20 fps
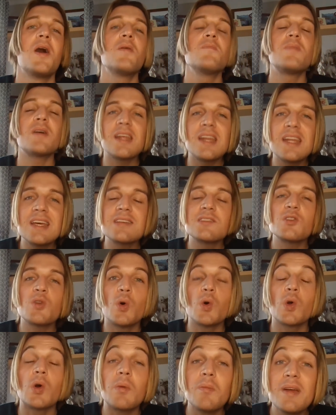but it is an
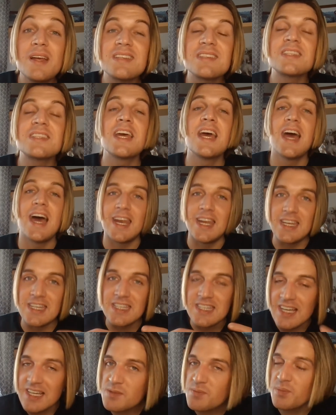oil mist and
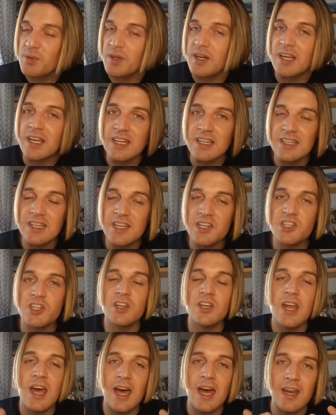it does bring
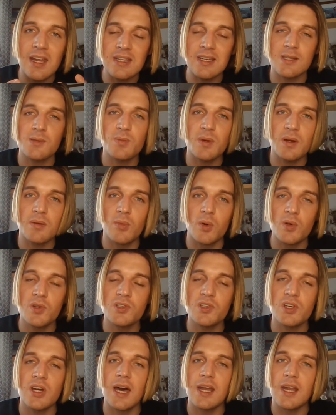condition and it does bring
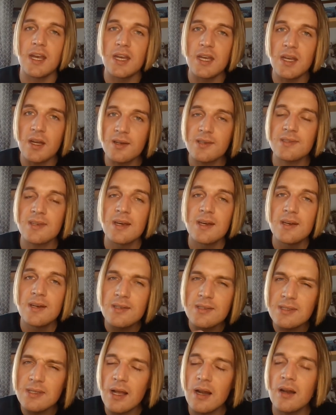moisture and a nice
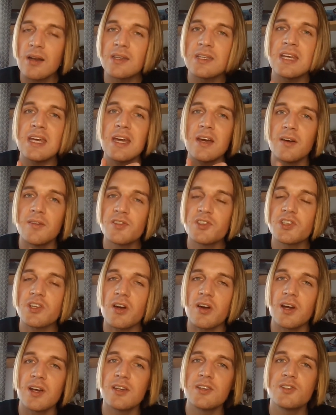subtlety of
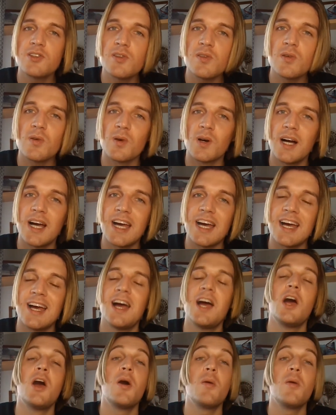shine to your hair.